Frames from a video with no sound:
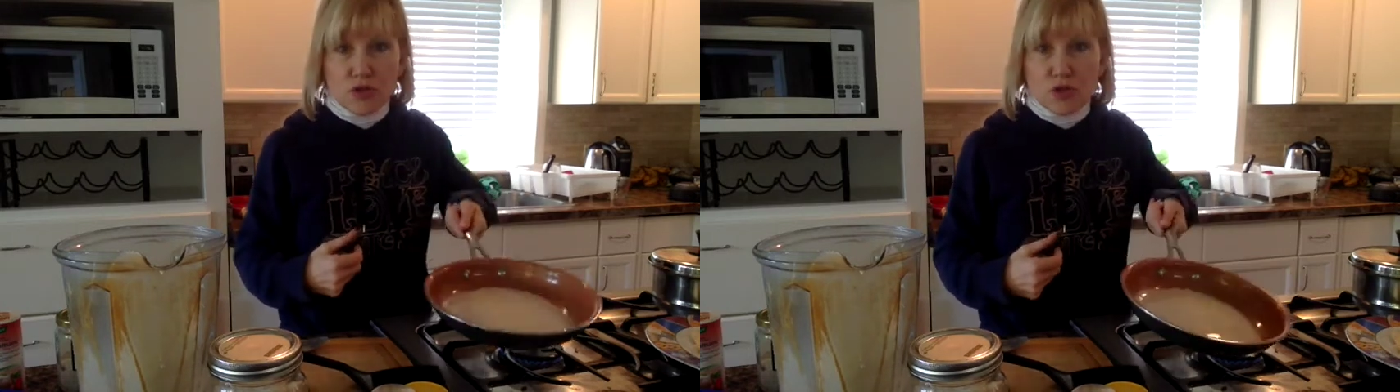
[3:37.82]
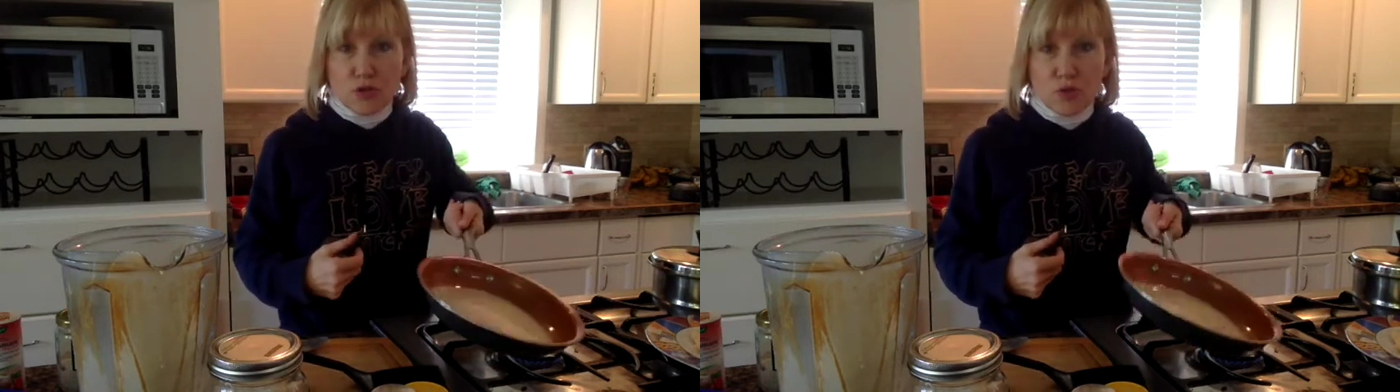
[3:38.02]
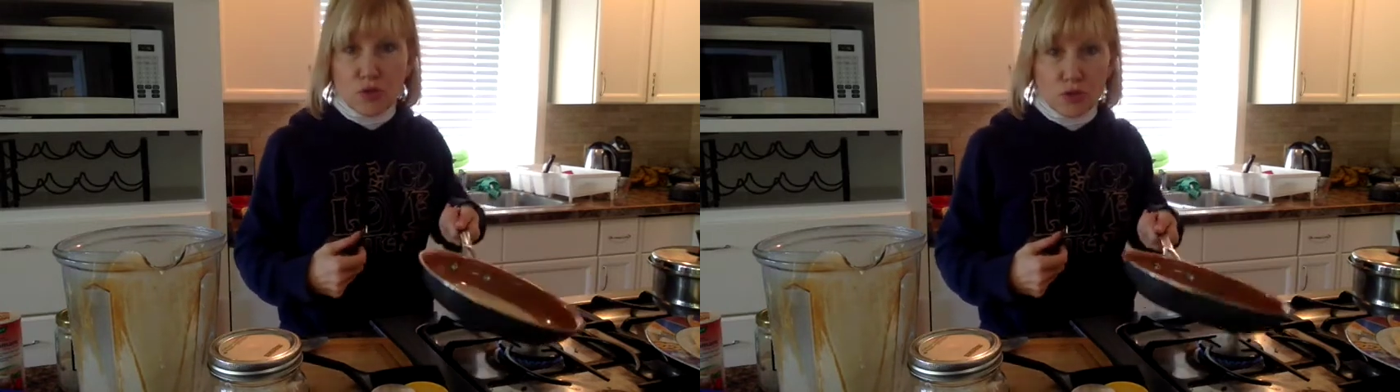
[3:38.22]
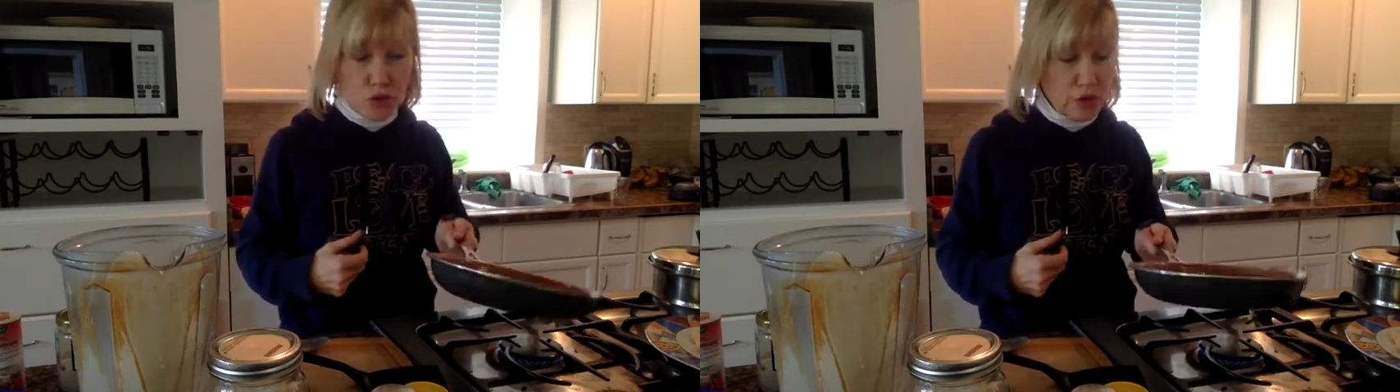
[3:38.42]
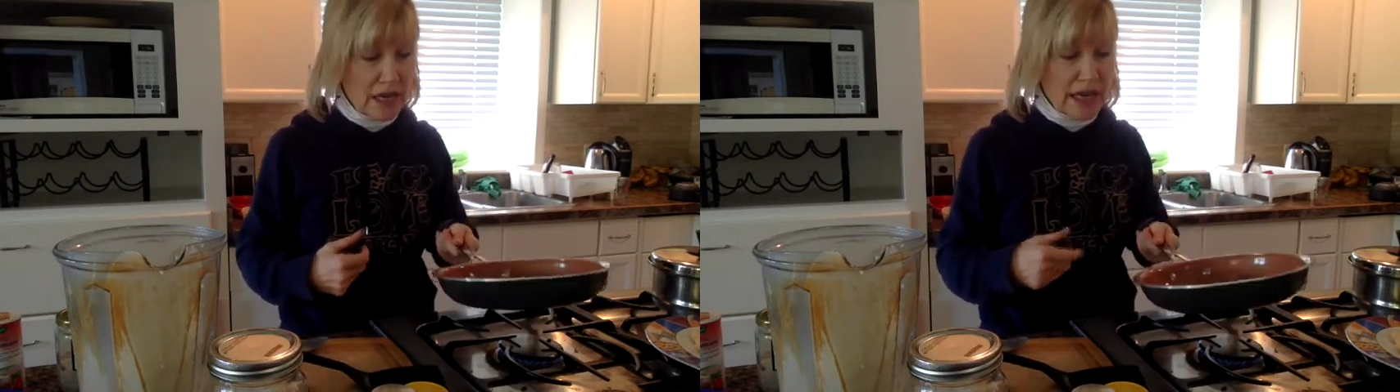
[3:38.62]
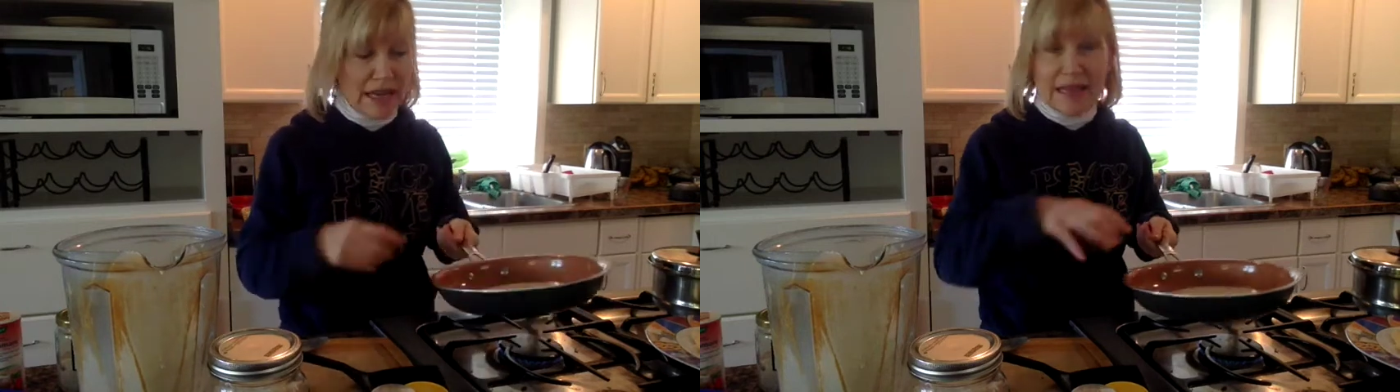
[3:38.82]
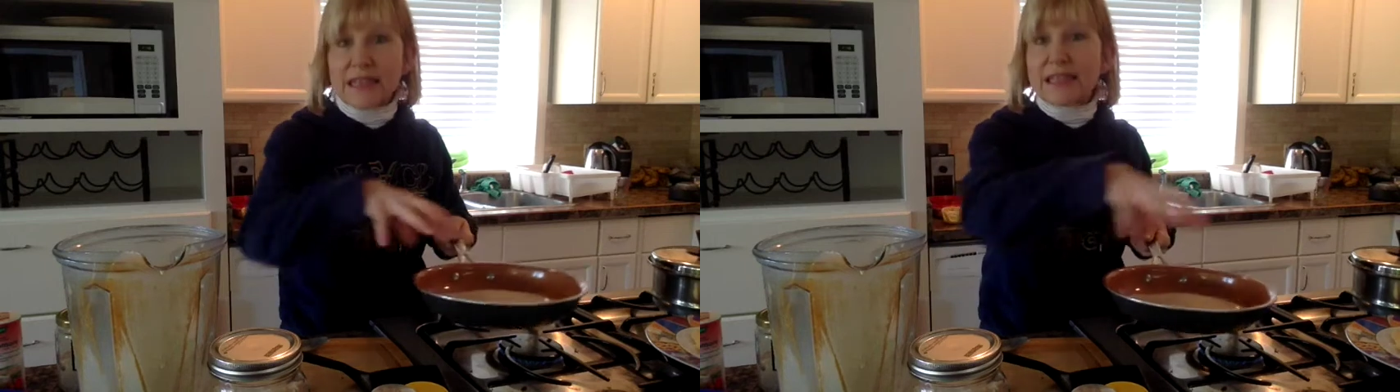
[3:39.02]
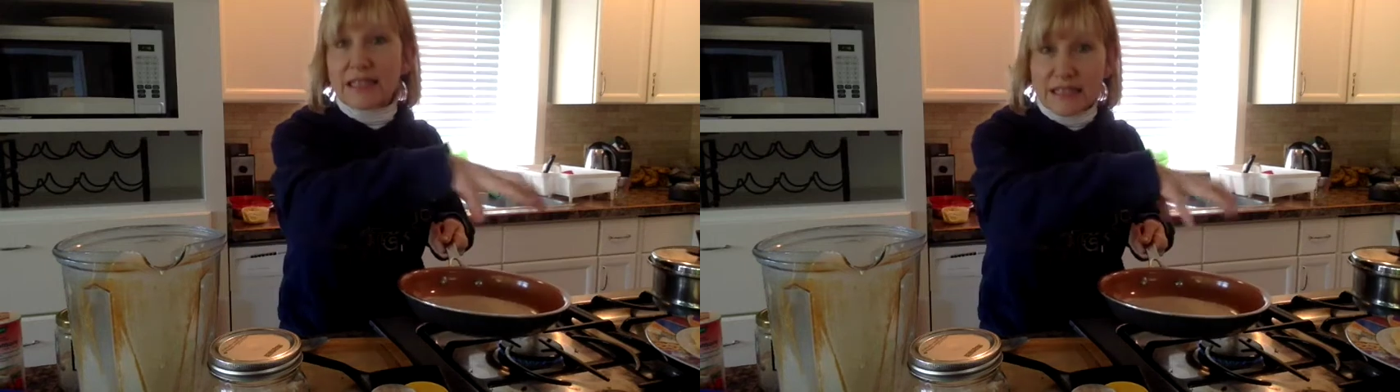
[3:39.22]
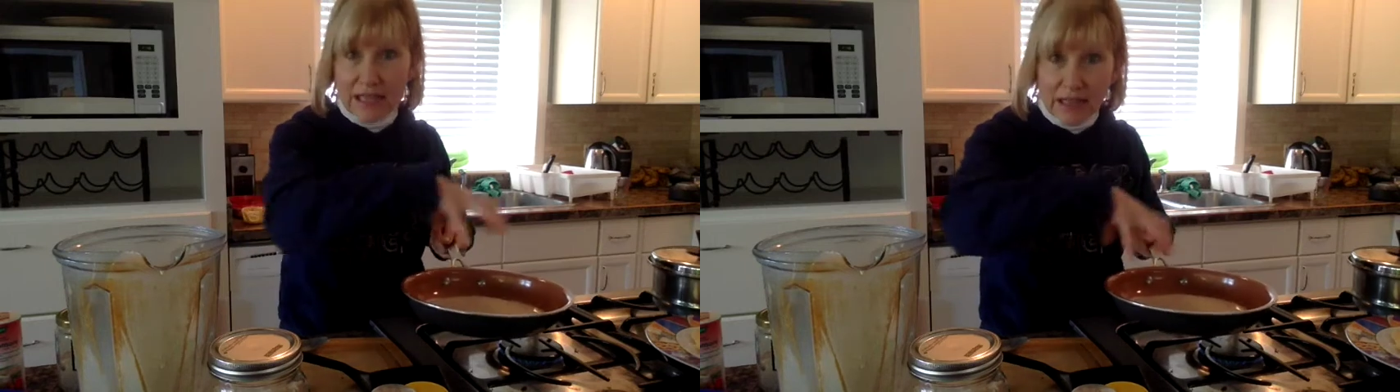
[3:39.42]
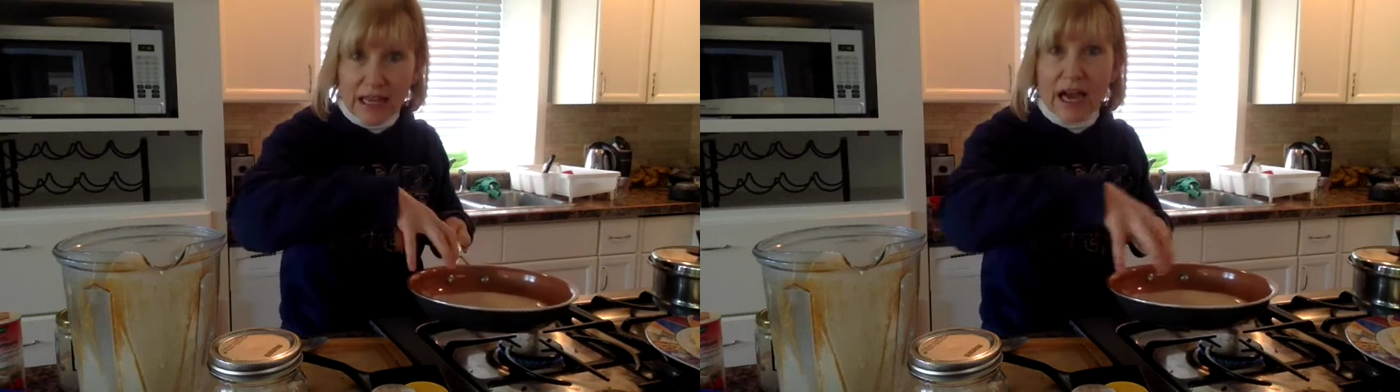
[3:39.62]
you turn it like this
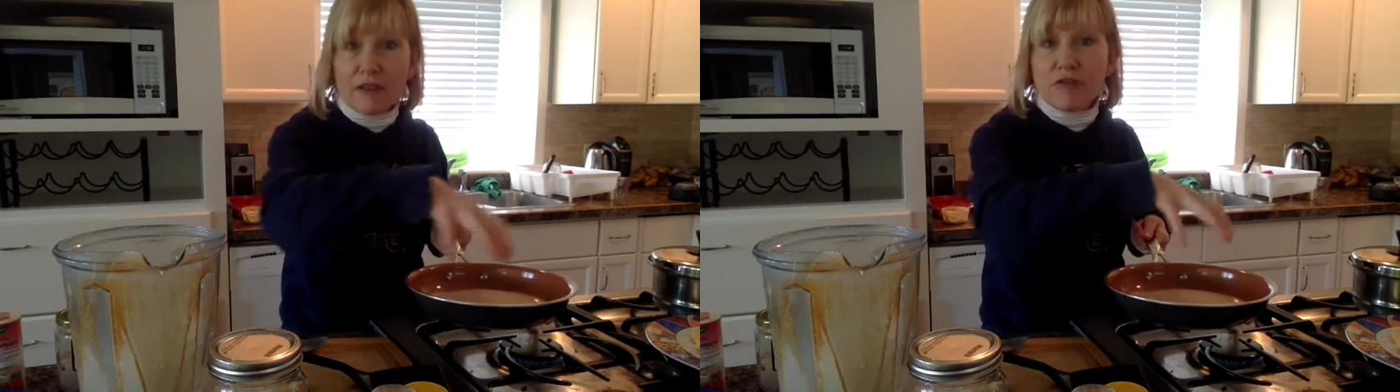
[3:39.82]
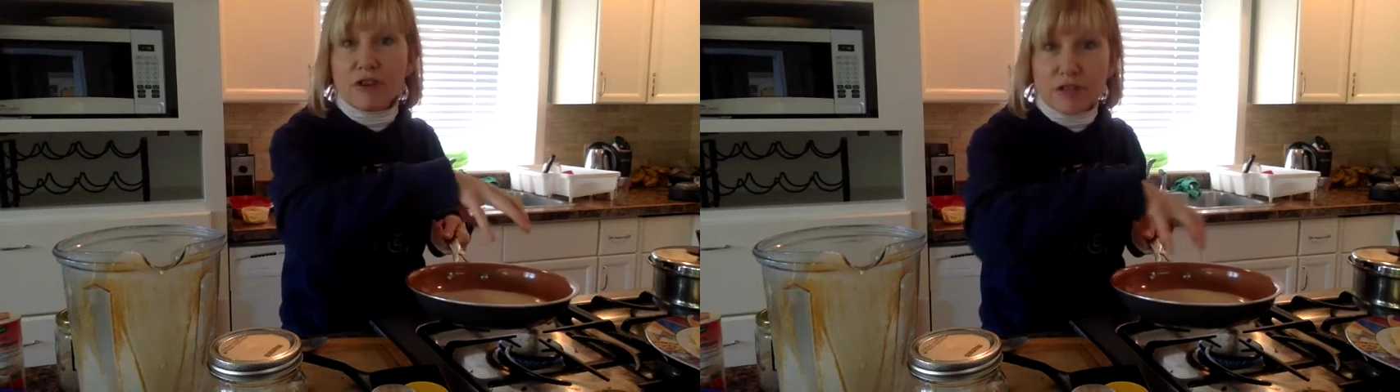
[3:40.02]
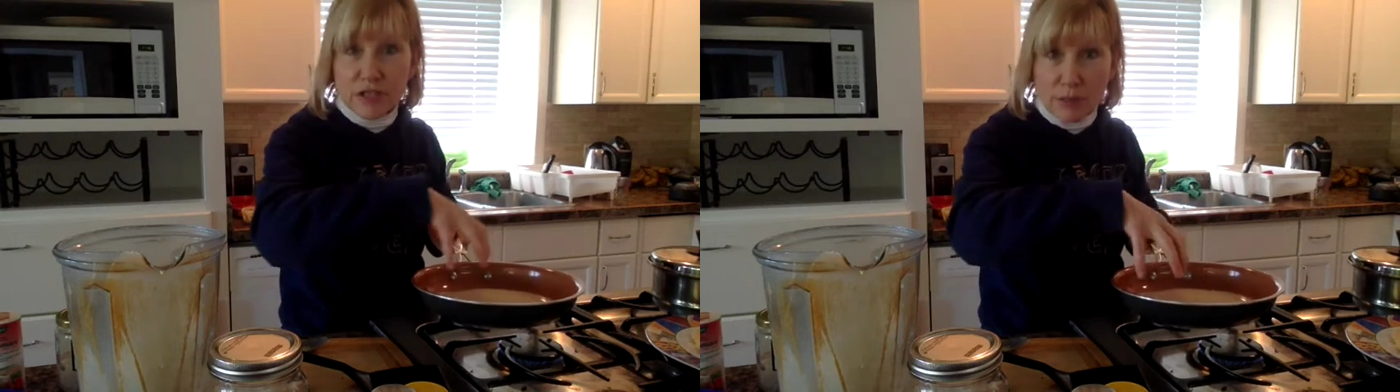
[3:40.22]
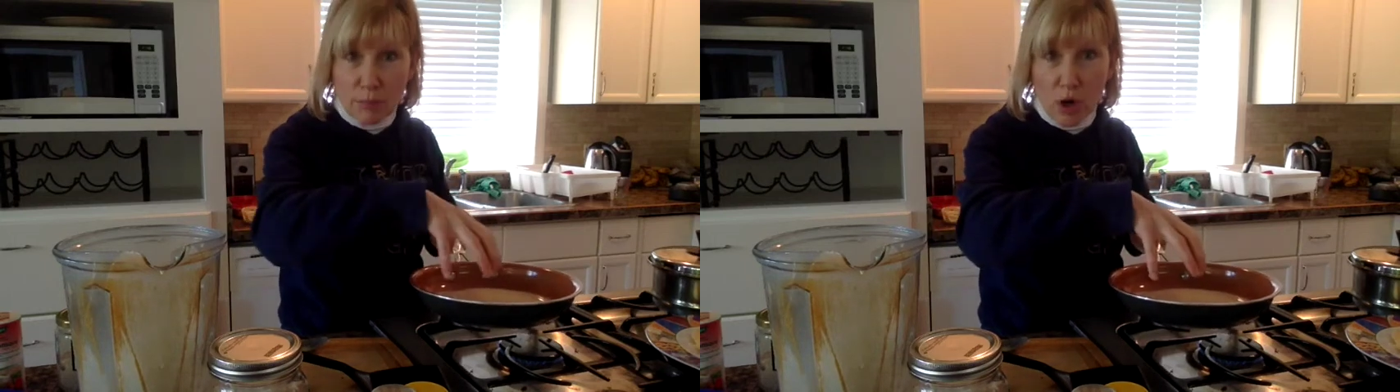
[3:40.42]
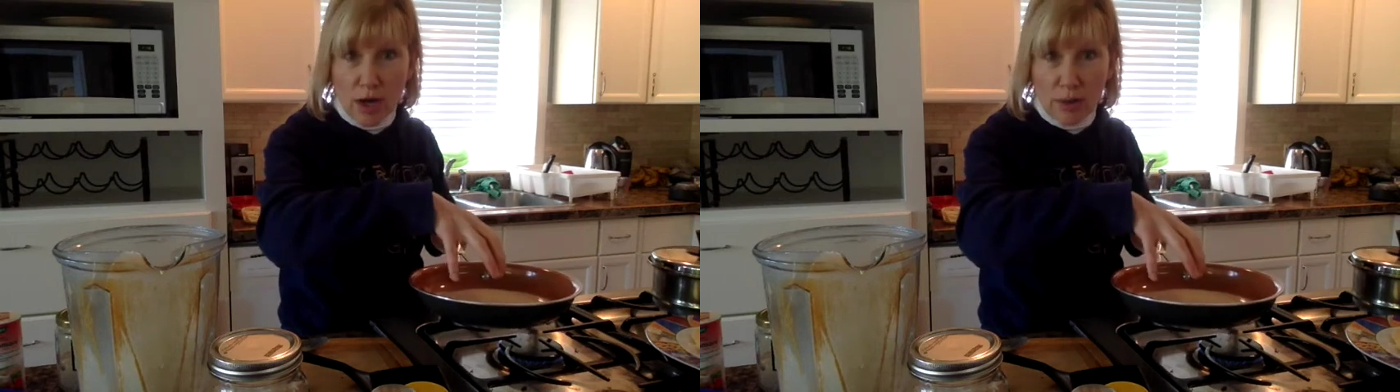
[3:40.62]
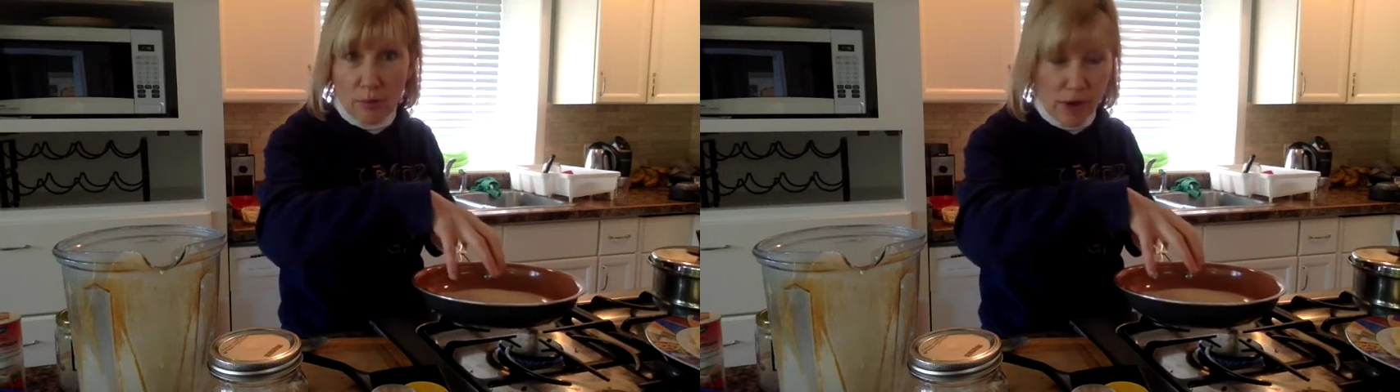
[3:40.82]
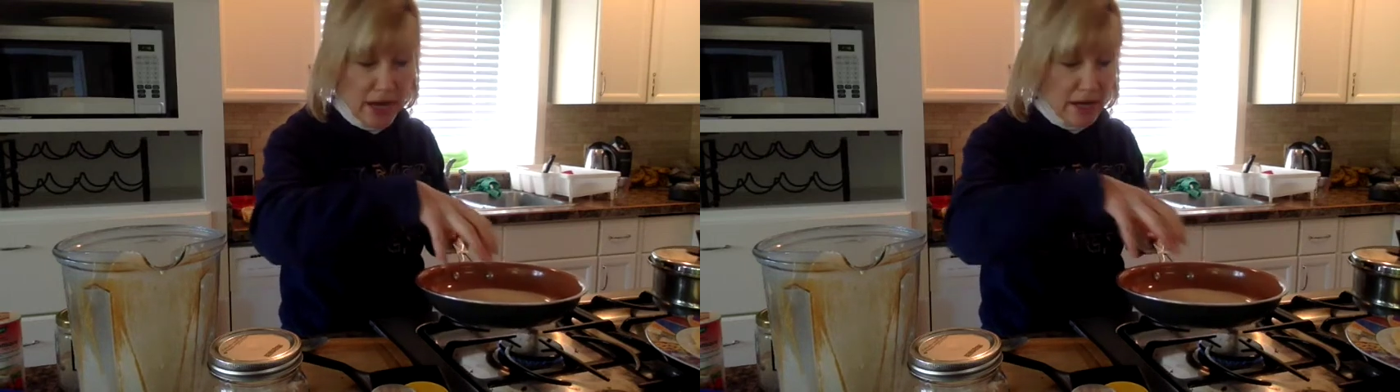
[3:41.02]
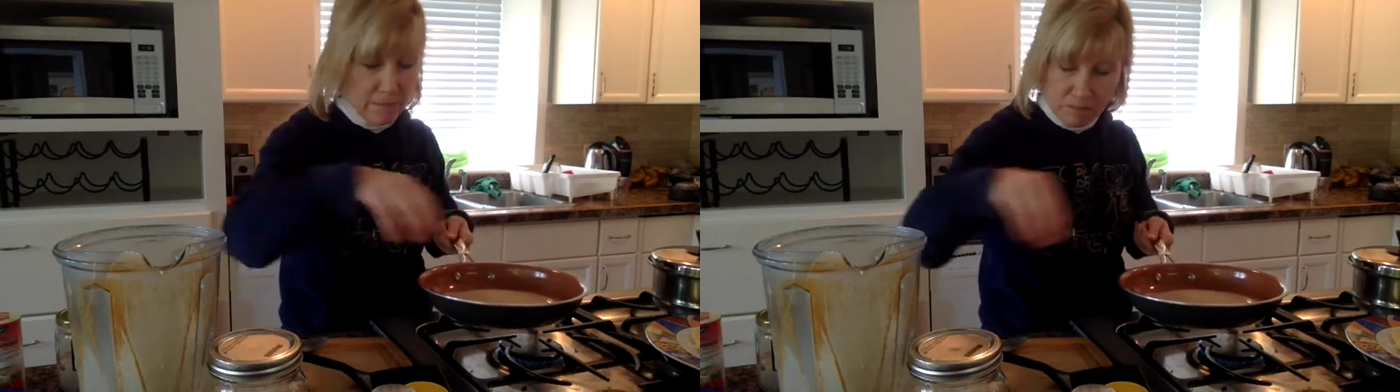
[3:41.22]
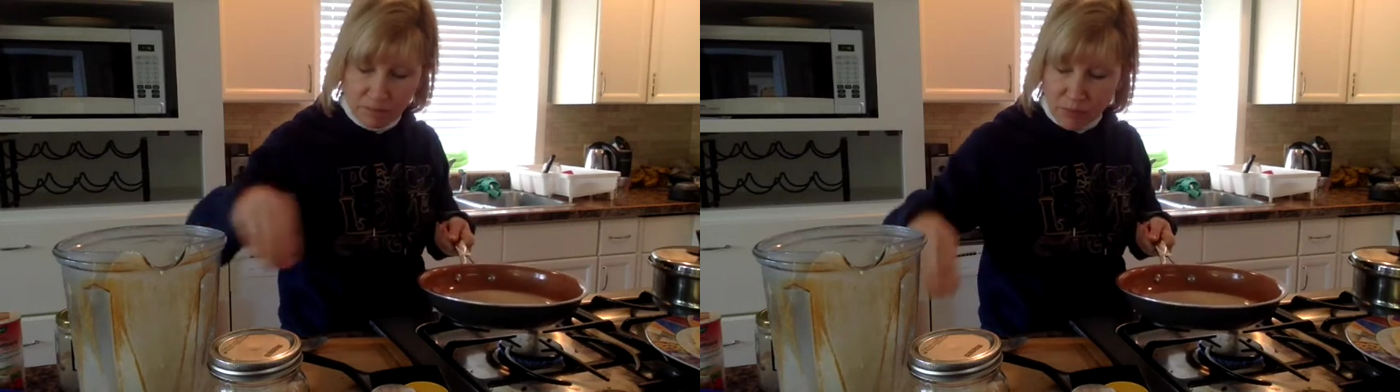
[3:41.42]
until it covers the bottom, right?